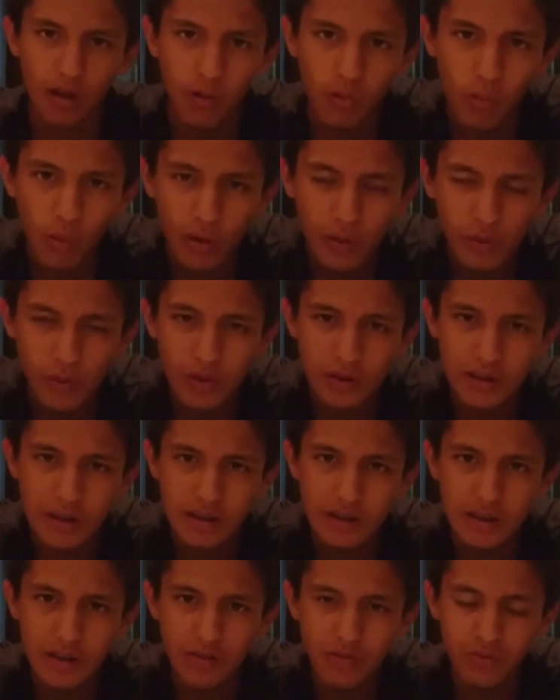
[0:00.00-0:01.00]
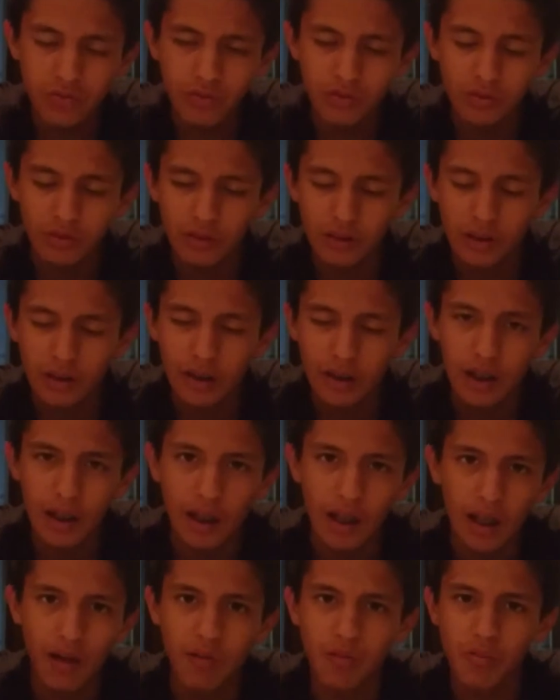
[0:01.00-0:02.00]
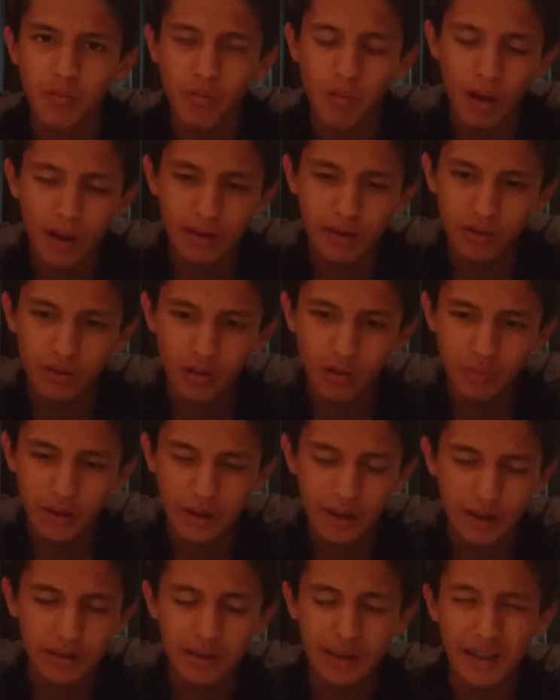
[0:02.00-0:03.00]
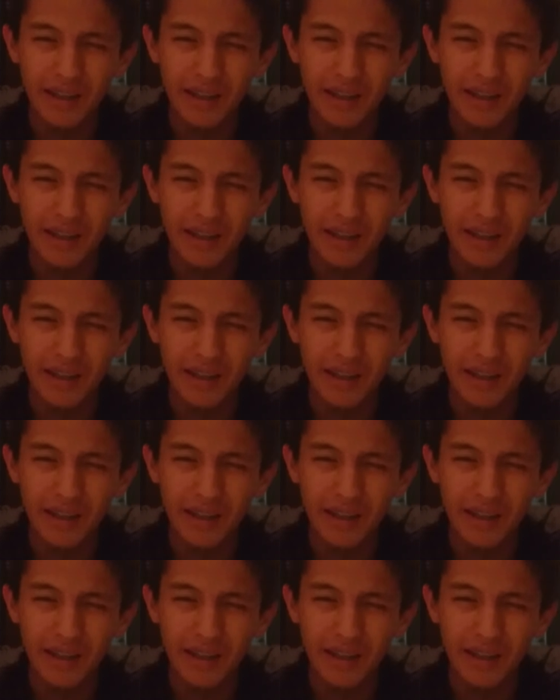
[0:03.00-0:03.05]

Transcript: one recessive and one dominant.